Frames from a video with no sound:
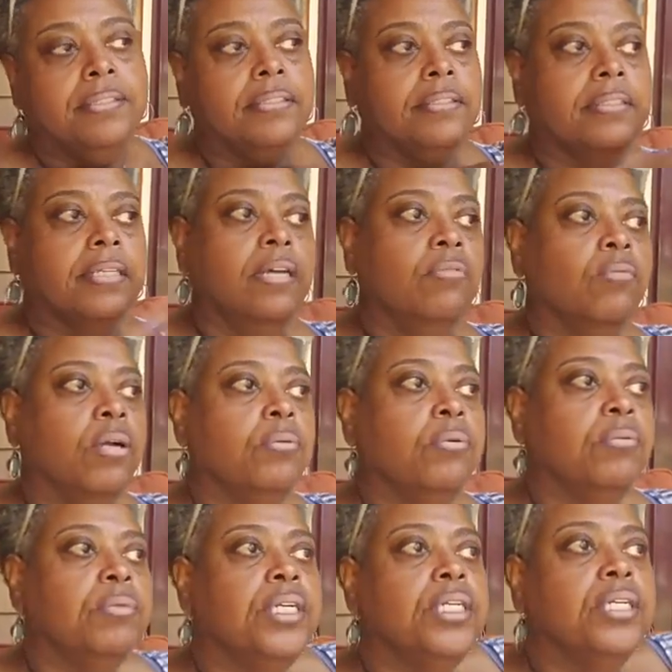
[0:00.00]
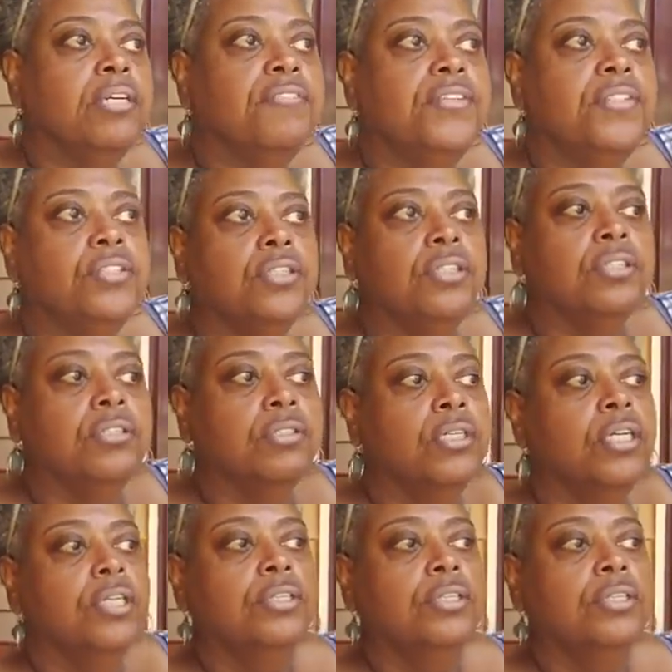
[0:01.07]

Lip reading: The same way when we give each other,